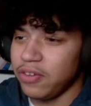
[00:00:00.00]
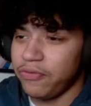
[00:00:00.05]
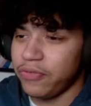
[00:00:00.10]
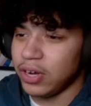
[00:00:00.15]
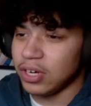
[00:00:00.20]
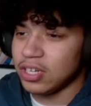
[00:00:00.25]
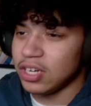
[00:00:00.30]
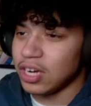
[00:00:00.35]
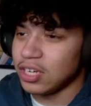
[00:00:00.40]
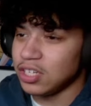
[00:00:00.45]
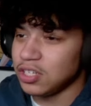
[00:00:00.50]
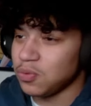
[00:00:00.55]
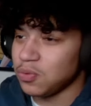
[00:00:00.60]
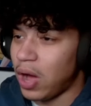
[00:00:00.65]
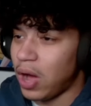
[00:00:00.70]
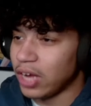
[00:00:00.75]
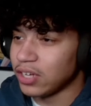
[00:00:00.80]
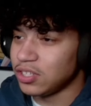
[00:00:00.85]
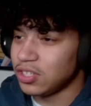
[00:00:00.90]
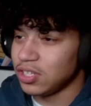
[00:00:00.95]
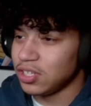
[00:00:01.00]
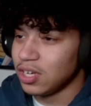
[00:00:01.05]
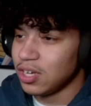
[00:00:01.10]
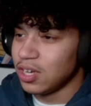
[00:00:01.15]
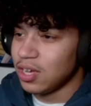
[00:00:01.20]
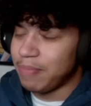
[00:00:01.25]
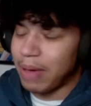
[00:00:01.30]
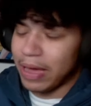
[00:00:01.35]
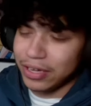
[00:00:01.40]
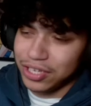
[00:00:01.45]
fuck did I just watch?
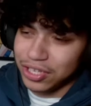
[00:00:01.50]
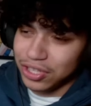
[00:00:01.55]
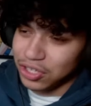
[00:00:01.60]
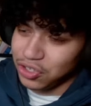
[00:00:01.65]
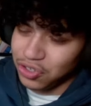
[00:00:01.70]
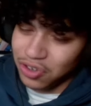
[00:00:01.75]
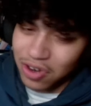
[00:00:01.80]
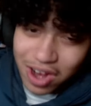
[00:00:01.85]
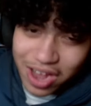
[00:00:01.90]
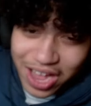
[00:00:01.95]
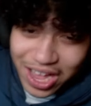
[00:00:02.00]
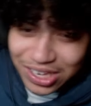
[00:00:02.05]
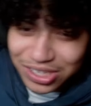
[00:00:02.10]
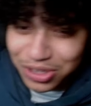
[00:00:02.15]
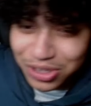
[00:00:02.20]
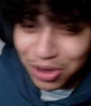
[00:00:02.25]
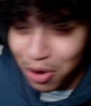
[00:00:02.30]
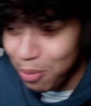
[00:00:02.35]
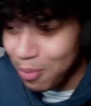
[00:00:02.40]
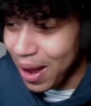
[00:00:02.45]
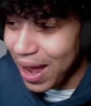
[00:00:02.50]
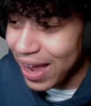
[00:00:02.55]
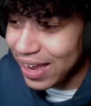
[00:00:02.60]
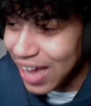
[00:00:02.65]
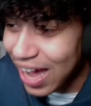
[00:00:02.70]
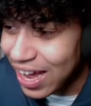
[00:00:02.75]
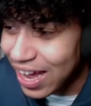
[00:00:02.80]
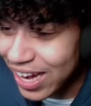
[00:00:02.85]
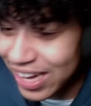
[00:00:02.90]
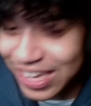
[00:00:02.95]
Back to the Straw Hats. Oh my
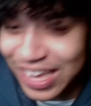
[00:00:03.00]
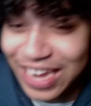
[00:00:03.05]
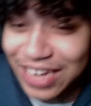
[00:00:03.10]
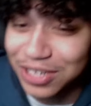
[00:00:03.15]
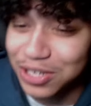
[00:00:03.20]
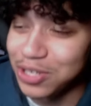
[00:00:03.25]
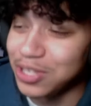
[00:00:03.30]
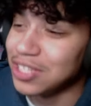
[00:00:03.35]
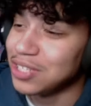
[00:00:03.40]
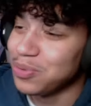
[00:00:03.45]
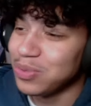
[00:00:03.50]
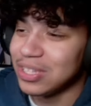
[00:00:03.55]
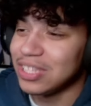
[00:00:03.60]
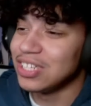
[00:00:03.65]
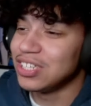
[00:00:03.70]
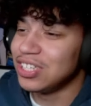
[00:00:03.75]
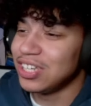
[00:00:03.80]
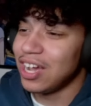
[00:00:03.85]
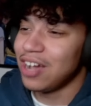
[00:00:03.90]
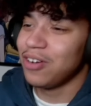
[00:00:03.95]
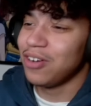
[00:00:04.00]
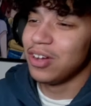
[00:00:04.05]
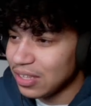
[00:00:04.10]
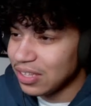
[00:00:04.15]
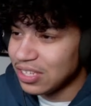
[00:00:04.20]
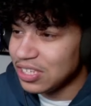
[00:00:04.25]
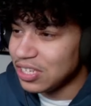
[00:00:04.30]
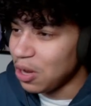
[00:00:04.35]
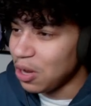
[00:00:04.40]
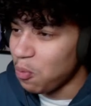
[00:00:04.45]
god, I can't do this with the show.
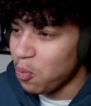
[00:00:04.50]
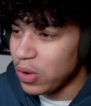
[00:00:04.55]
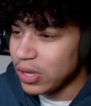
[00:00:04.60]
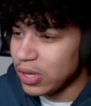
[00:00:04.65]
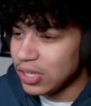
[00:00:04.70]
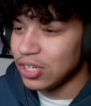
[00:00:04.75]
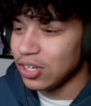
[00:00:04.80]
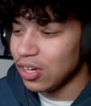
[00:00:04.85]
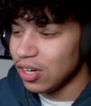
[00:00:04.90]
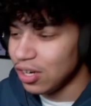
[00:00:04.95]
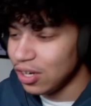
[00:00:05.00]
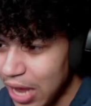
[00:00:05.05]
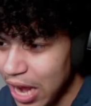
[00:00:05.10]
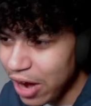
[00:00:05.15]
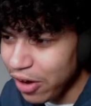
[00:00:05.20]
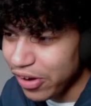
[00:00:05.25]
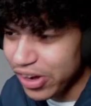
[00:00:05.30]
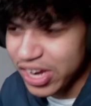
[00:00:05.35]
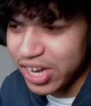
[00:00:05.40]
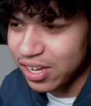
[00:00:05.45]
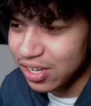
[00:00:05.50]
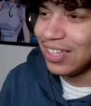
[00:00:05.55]
It's some winter area.